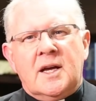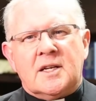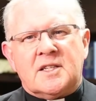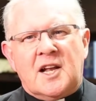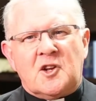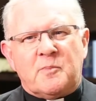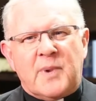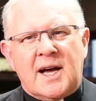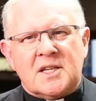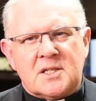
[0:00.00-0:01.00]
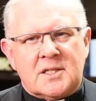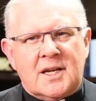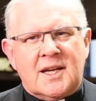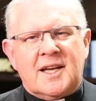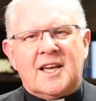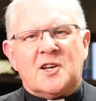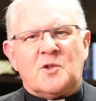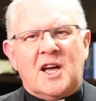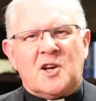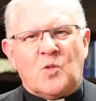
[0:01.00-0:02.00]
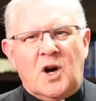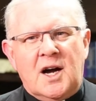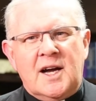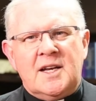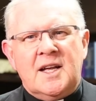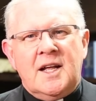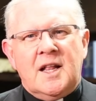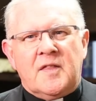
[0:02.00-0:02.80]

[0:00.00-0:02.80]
Italian pasta and wine.